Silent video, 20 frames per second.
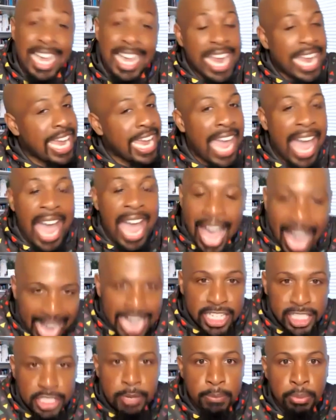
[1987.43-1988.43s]
he
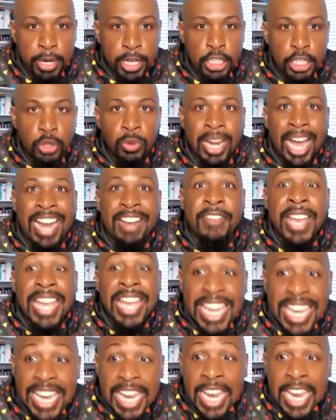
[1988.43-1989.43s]
has to bring new life
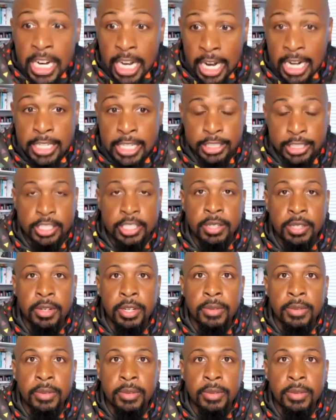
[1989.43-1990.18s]
in us.